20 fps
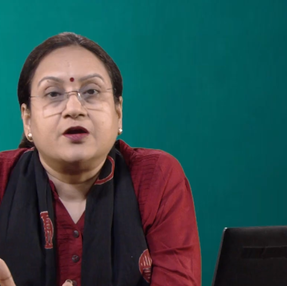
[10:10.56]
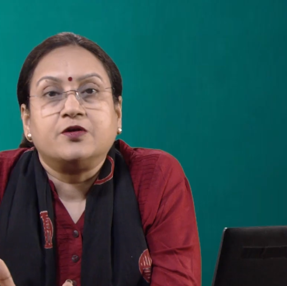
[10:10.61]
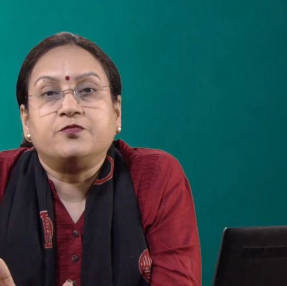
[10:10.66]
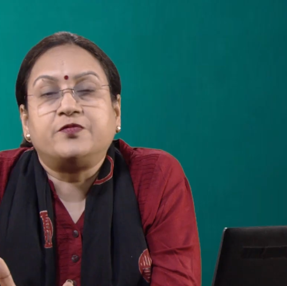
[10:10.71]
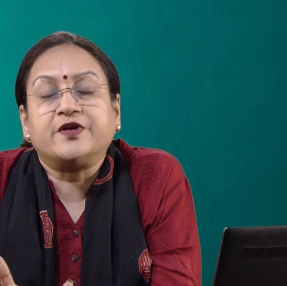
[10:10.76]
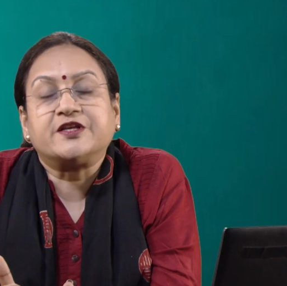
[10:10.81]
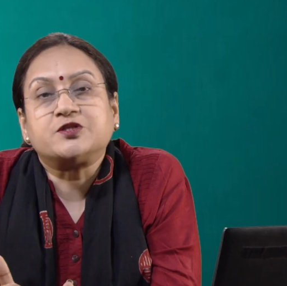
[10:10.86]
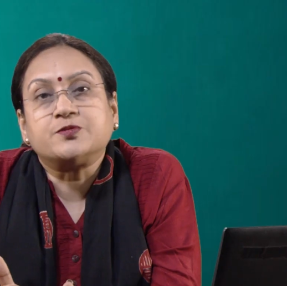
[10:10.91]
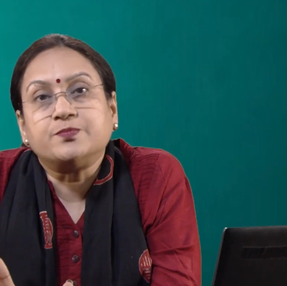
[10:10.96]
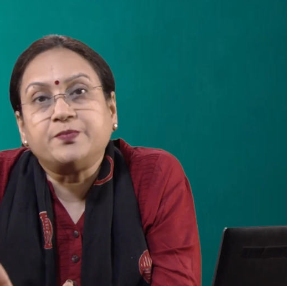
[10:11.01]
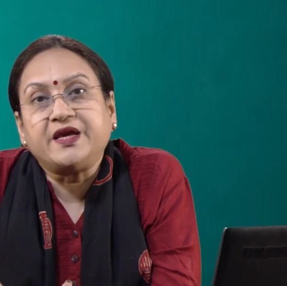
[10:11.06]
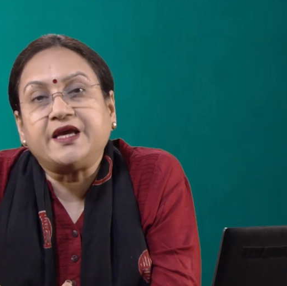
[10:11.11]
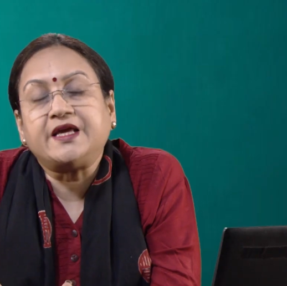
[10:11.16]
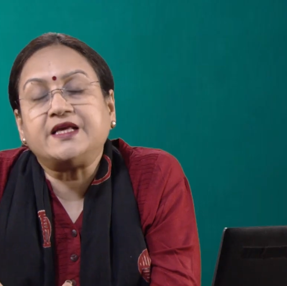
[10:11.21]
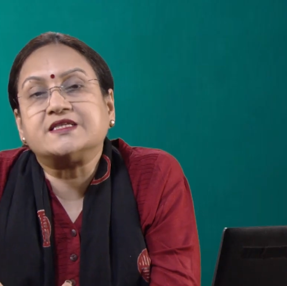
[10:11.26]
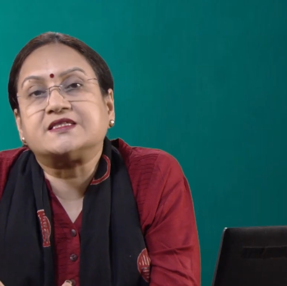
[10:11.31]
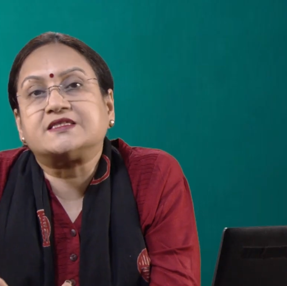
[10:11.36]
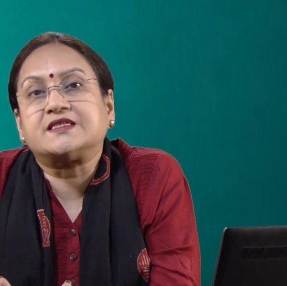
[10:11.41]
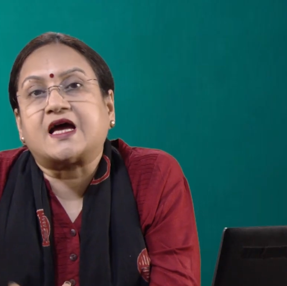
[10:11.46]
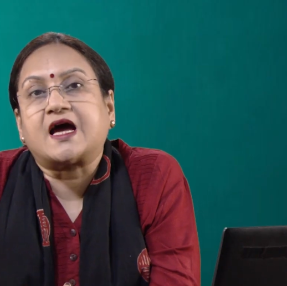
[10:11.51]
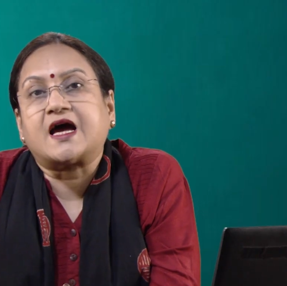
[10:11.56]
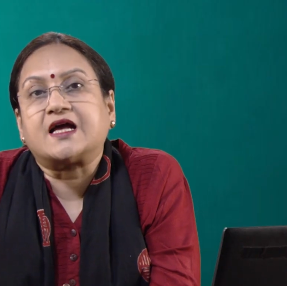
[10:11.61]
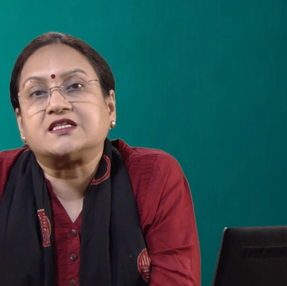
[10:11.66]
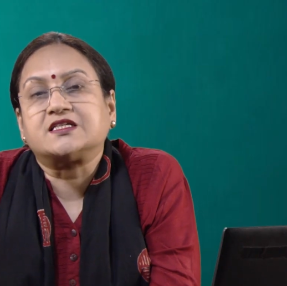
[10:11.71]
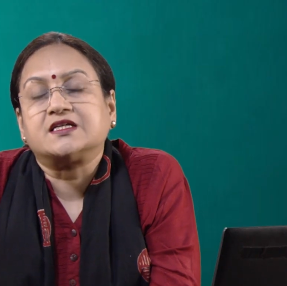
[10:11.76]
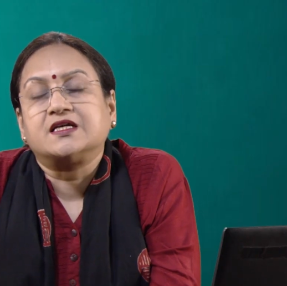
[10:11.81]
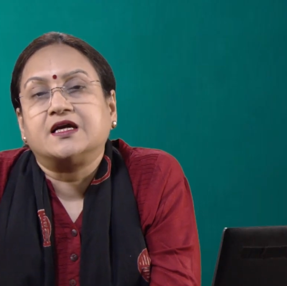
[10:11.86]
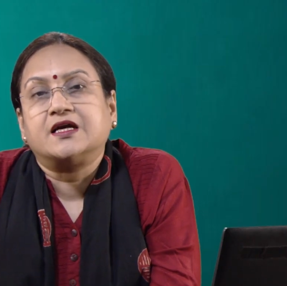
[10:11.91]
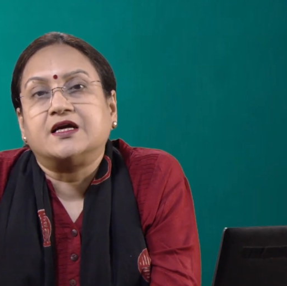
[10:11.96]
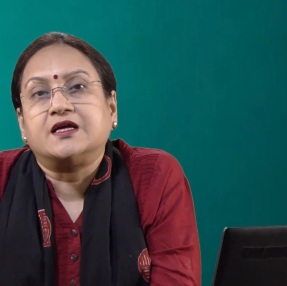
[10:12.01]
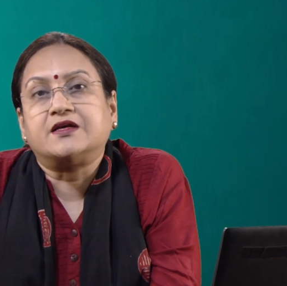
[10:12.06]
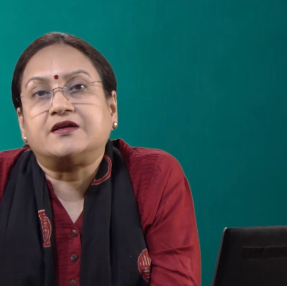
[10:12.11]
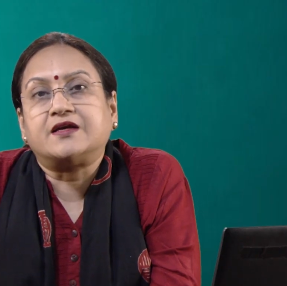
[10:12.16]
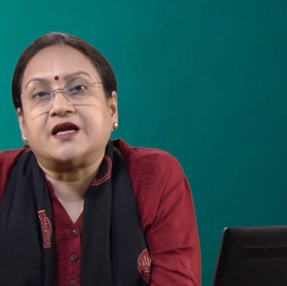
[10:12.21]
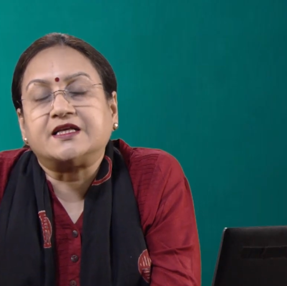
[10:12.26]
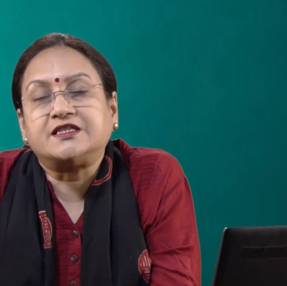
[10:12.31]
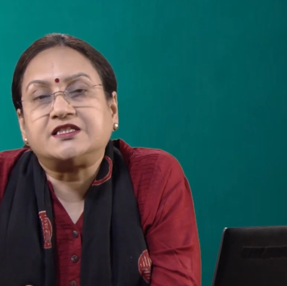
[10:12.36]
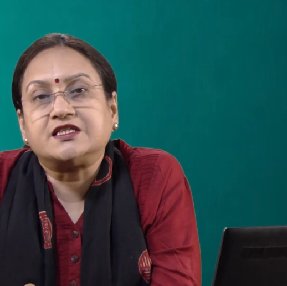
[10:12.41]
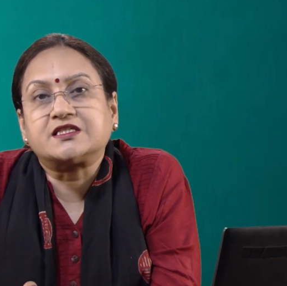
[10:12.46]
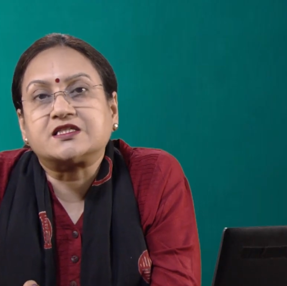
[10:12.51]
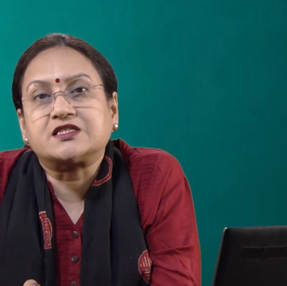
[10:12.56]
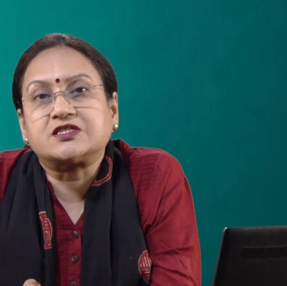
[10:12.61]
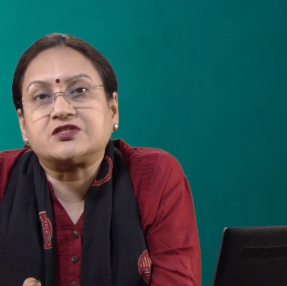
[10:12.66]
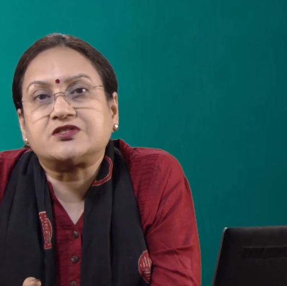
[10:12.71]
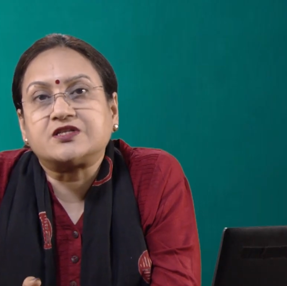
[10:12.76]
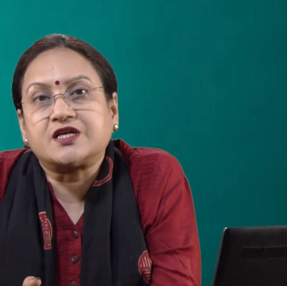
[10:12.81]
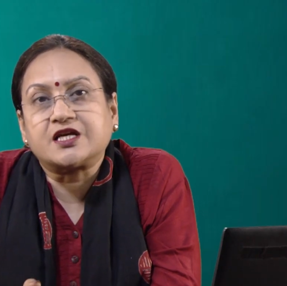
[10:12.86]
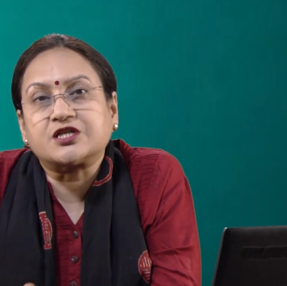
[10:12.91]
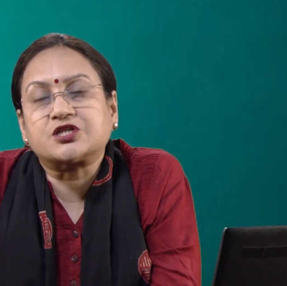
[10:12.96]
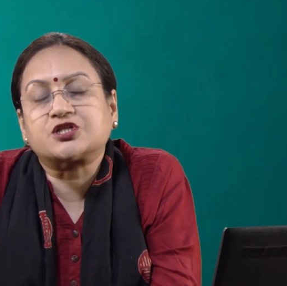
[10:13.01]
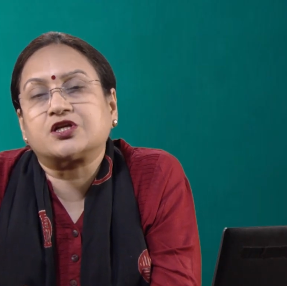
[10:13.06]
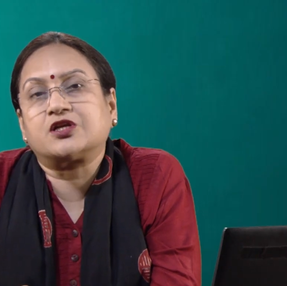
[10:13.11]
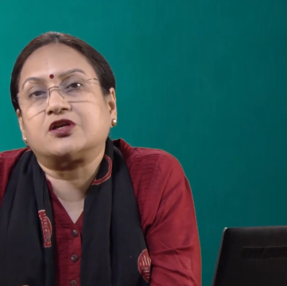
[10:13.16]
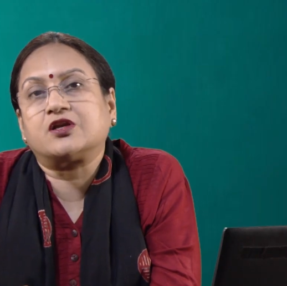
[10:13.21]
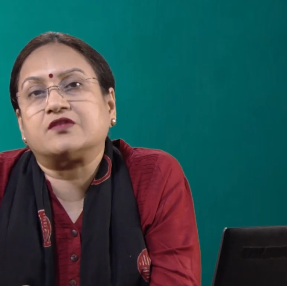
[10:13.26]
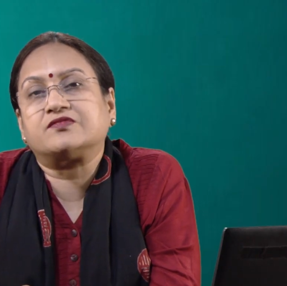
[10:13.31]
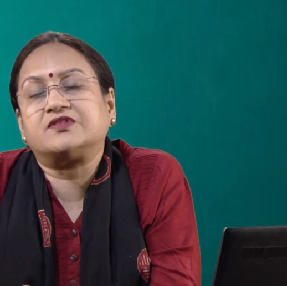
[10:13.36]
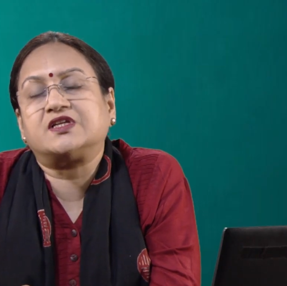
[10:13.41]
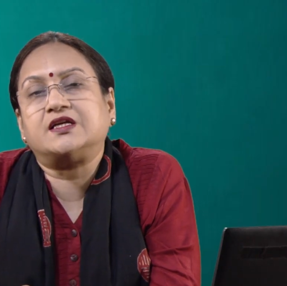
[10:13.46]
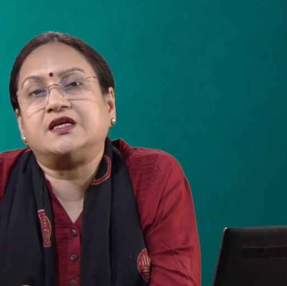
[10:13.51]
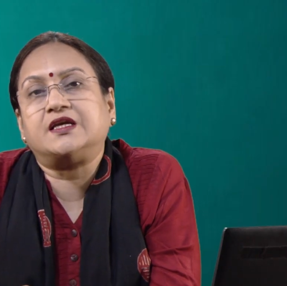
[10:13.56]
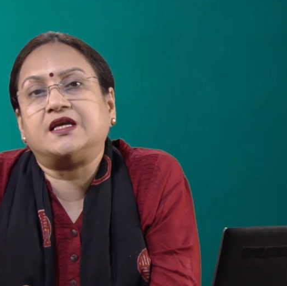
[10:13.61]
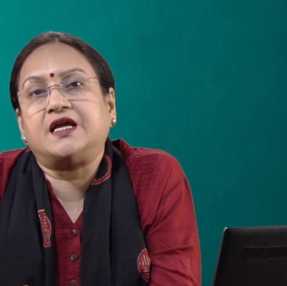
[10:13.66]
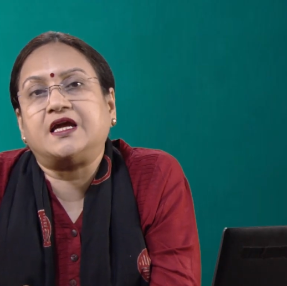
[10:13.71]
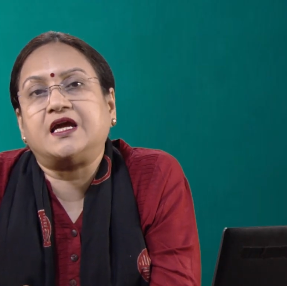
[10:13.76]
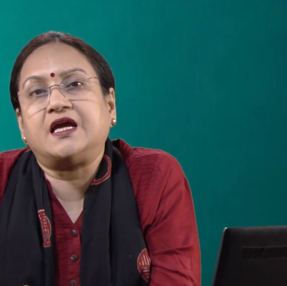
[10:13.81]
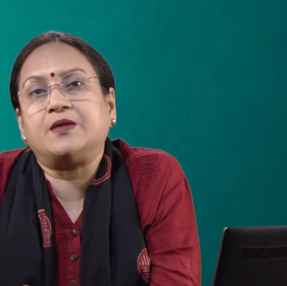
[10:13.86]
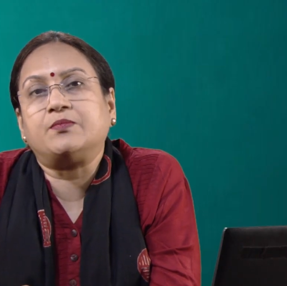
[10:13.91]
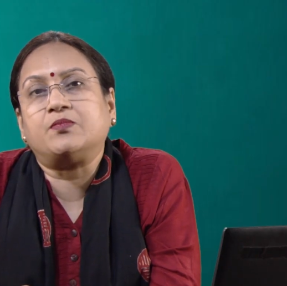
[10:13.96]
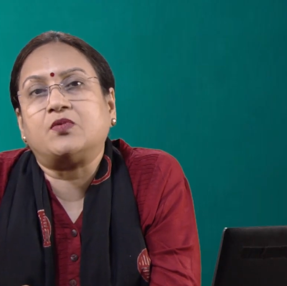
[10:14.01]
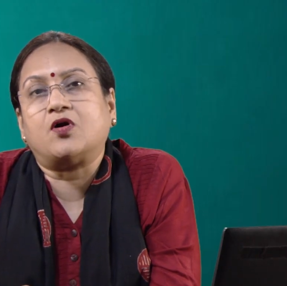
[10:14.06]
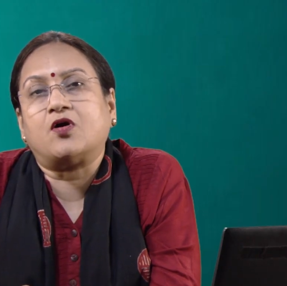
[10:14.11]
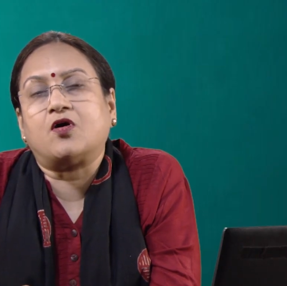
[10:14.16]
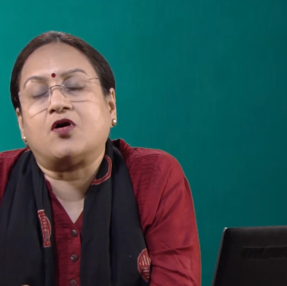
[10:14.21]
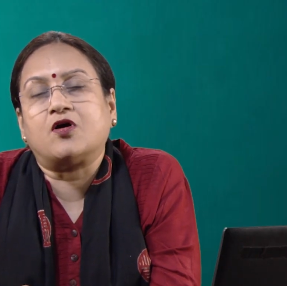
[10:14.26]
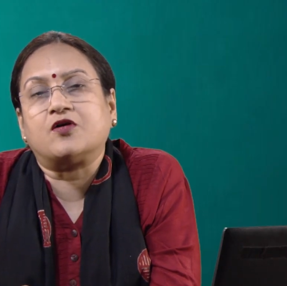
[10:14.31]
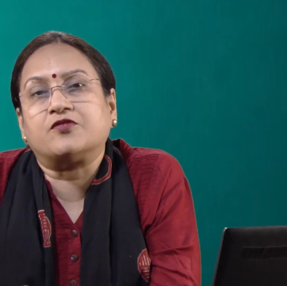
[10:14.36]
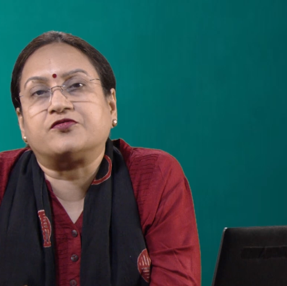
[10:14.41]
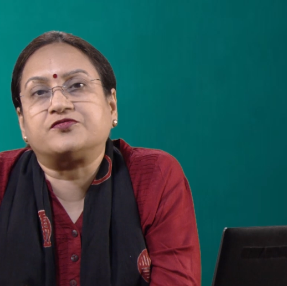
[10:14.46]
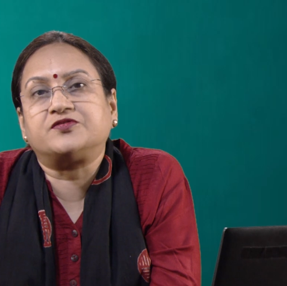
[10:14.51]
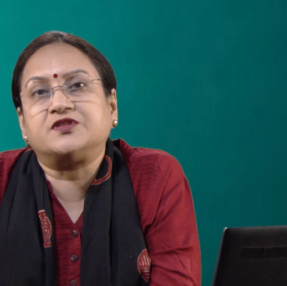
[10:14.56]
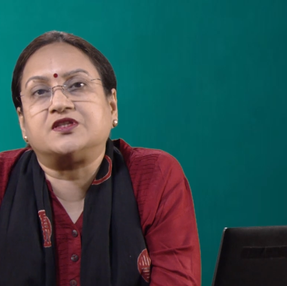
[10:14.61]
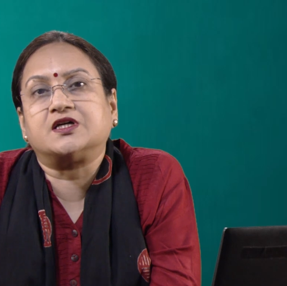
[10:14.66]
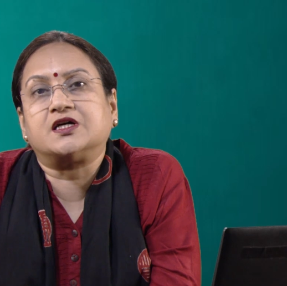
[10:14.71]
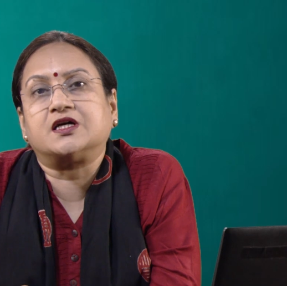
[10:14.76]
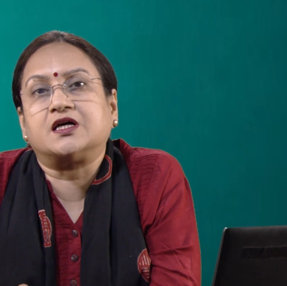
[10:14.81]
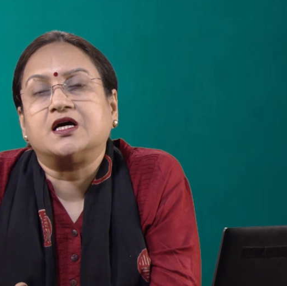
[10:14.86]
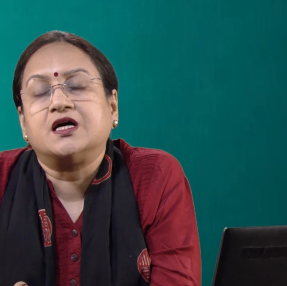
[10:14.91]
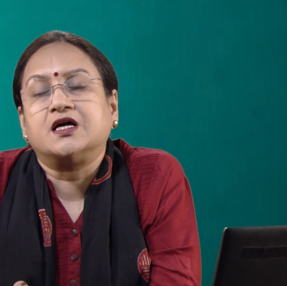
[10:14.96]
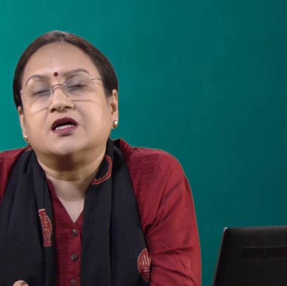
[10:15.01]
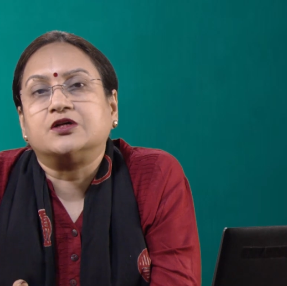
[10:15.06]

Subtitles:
which means that registration of the name of the